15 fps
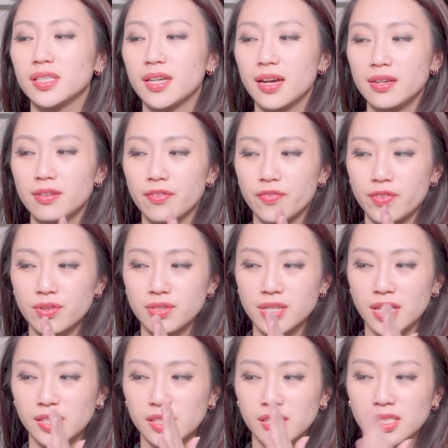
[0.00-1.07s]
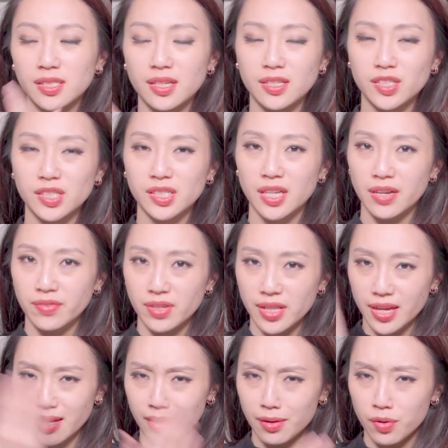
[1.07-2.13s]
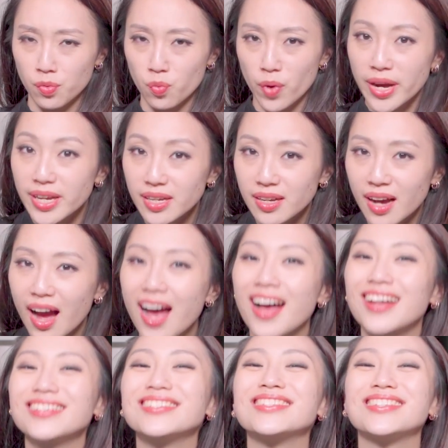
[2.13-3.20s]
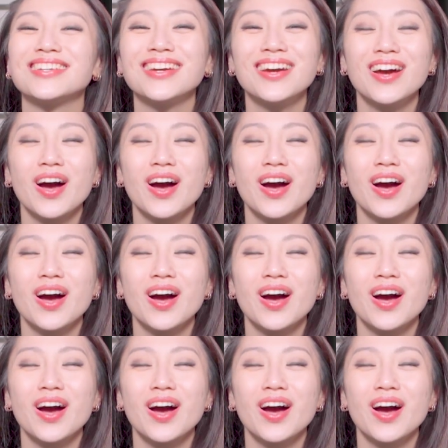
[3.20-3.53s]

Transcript: It kind of feels like it just gave it like a white cast